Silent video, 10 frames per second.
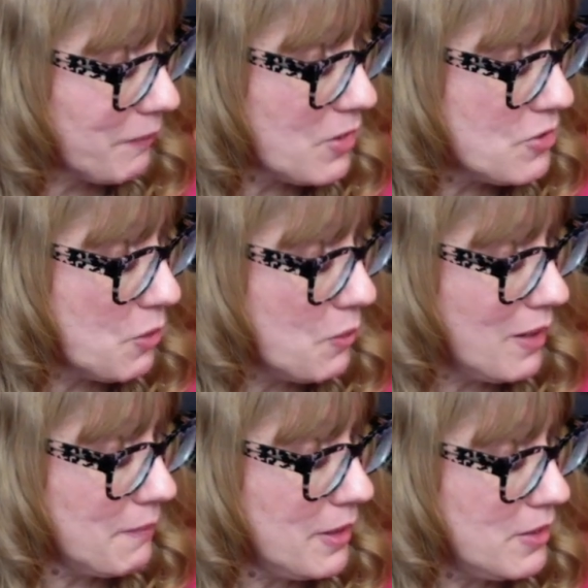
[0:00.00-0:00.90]
so what
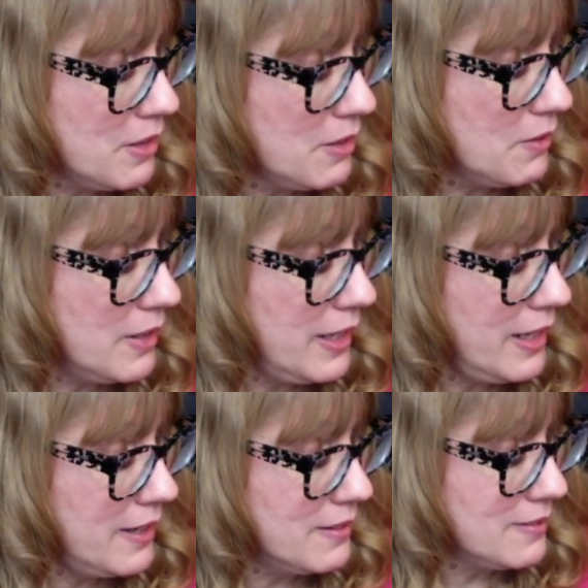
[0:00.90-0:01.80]
I'm going to do
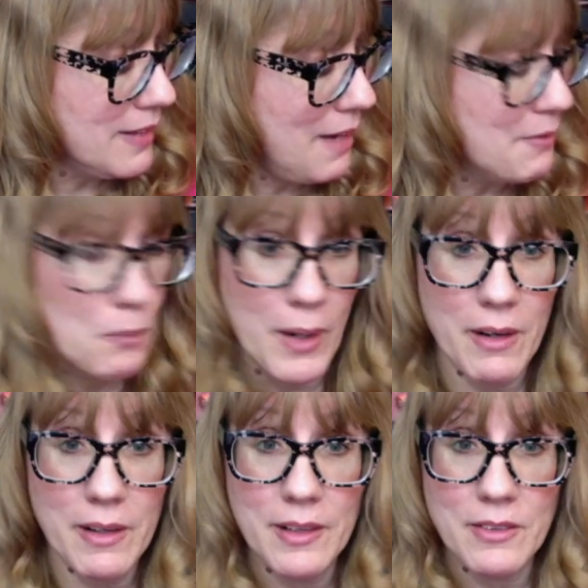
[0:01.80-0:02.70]
is I've been
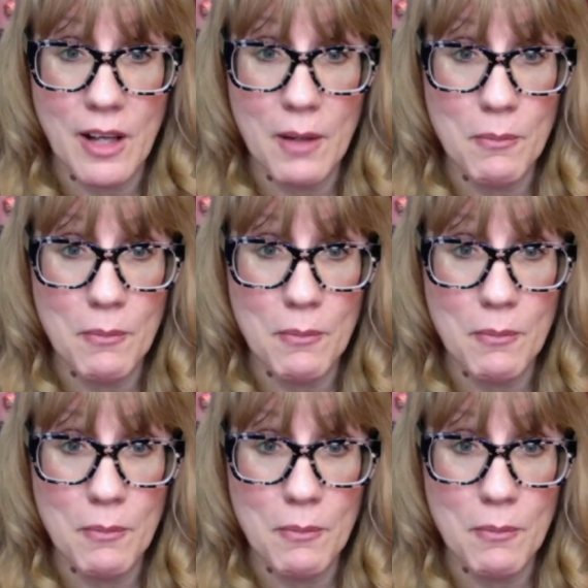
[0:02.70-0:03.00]
wearing this all